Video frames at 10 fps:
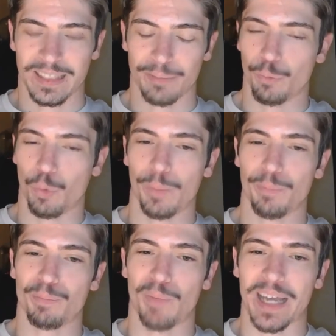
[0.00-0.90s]
what
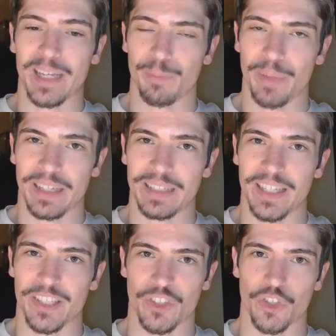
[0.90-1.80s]
might be a
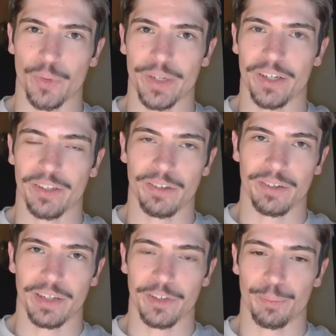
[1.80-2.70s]
decent joint
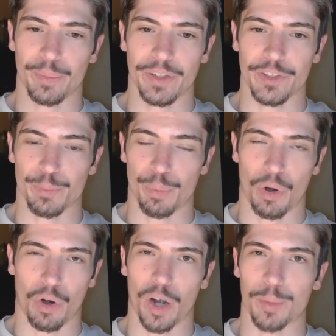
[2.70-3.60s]
underneath, but is
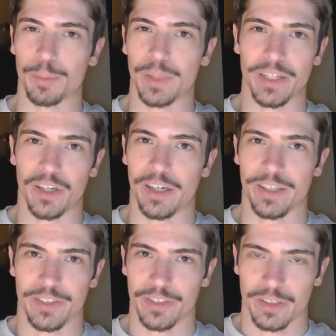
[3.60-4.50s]
probably
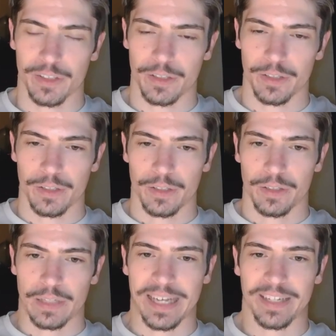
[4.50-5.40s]
not.
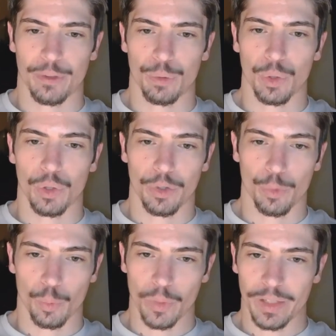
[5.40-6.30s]
And it'll look
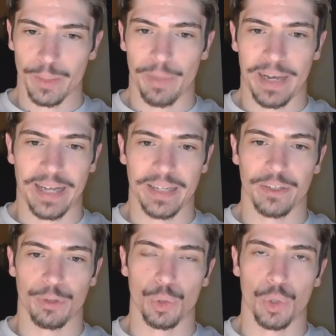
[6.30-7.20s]
really bad.
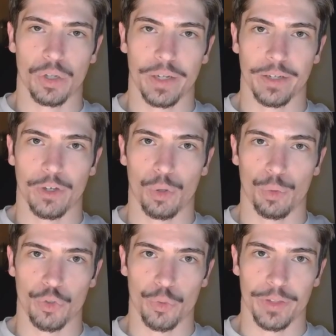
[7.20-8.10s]
It'll look like a
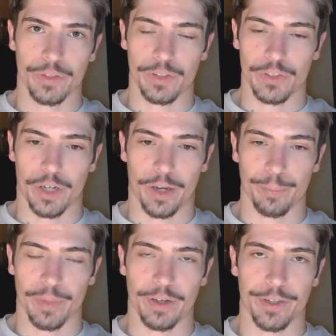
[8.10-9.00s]
cold joint on top
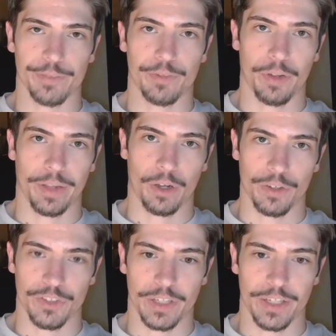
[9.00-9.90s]
because of all that
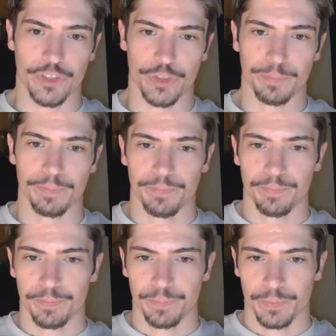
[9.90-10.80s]
oxidation.
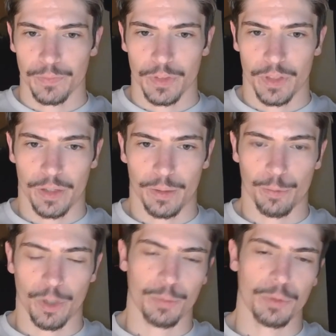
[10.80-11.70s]

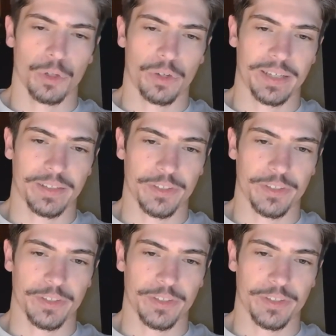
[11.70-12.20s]
Well, it won't look like this